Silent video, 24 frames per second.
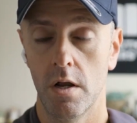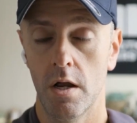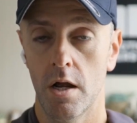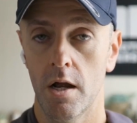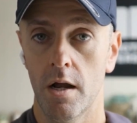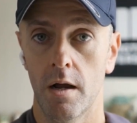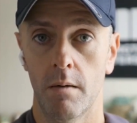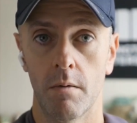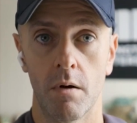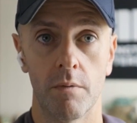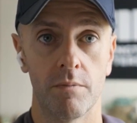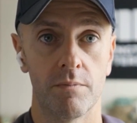
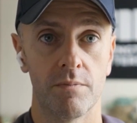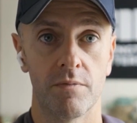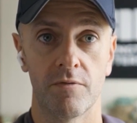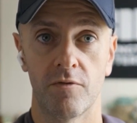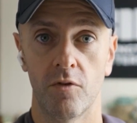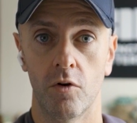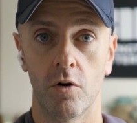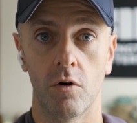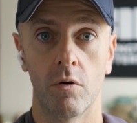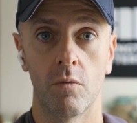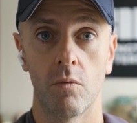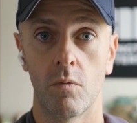I'm up
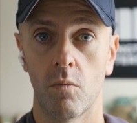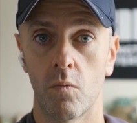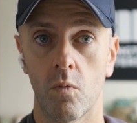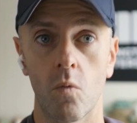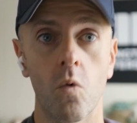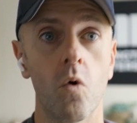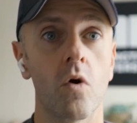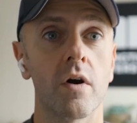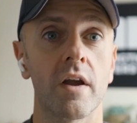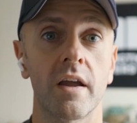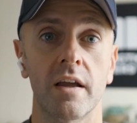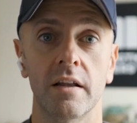for
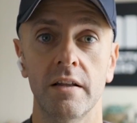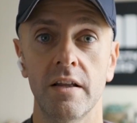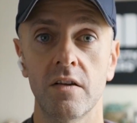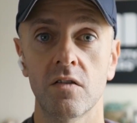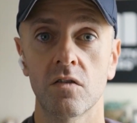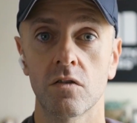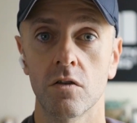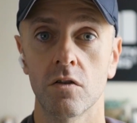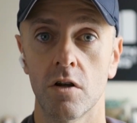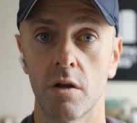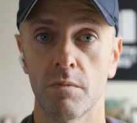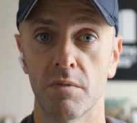walking at
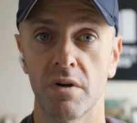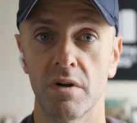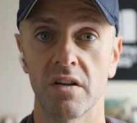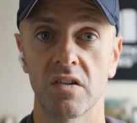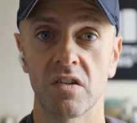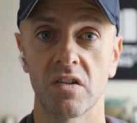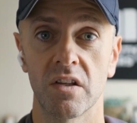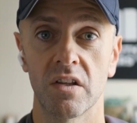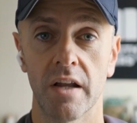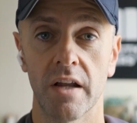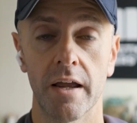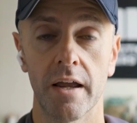least 30
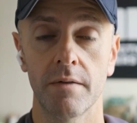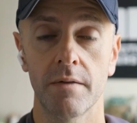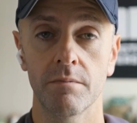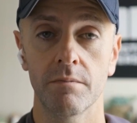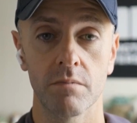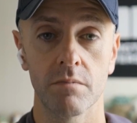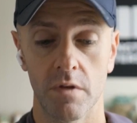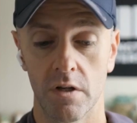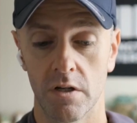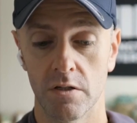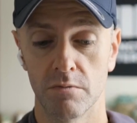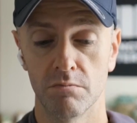minutes a day,
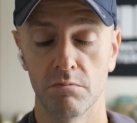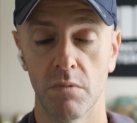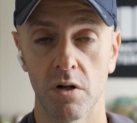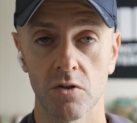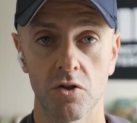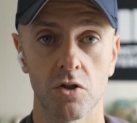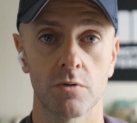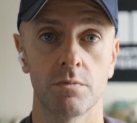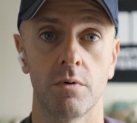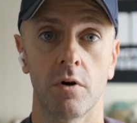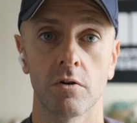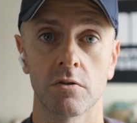as
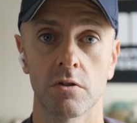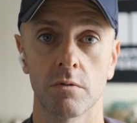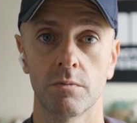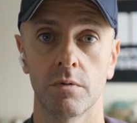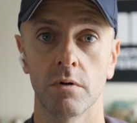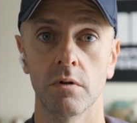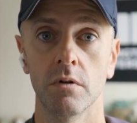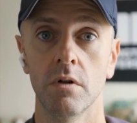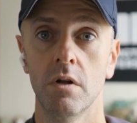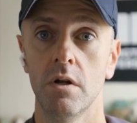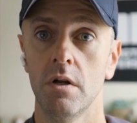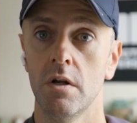much as
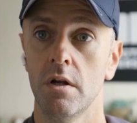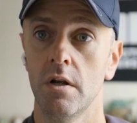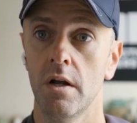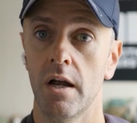possible,